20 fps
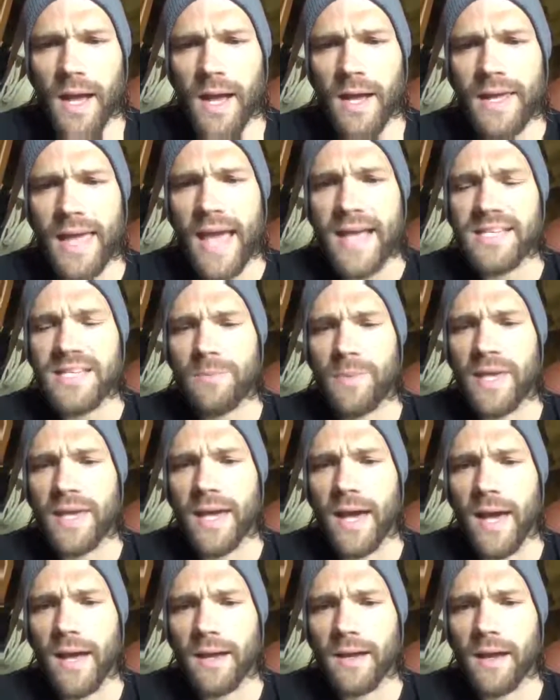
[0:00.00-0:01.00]
Cassie
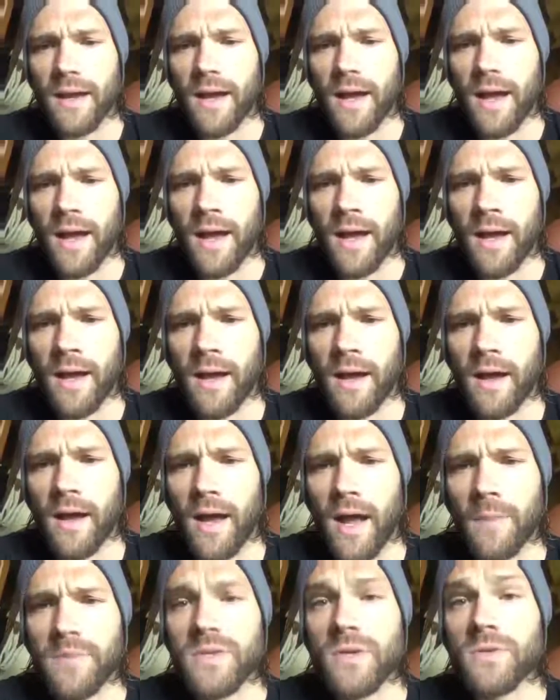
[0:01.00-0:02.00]
Peacock,
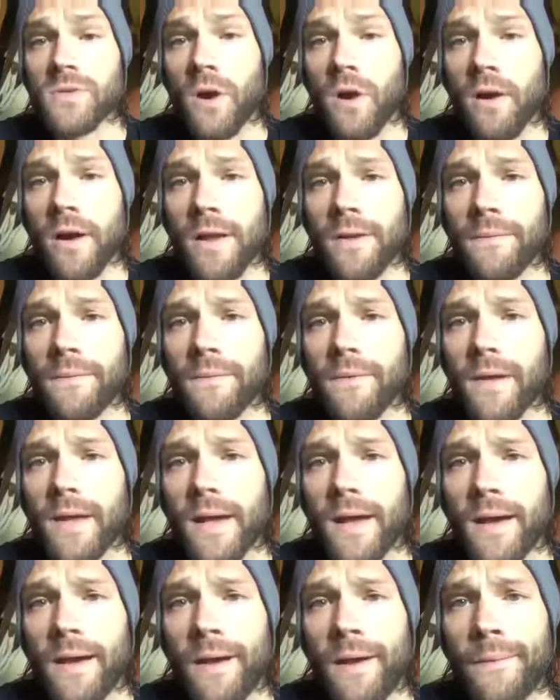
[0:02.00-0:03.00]
I'm so sorry.
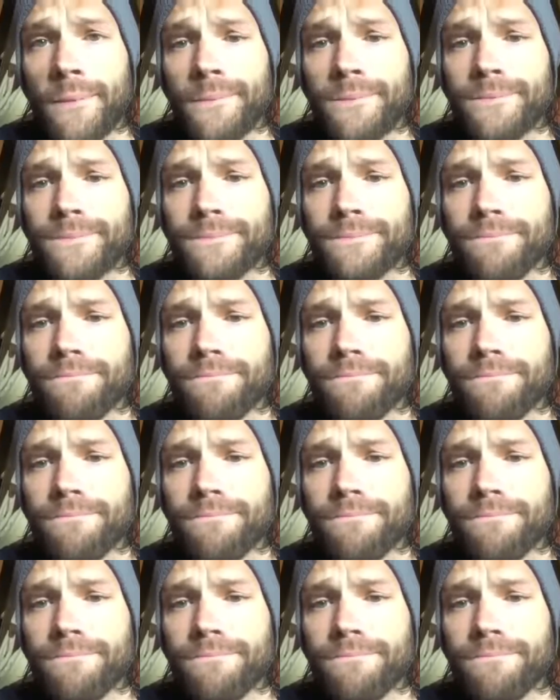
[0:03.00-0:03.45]
My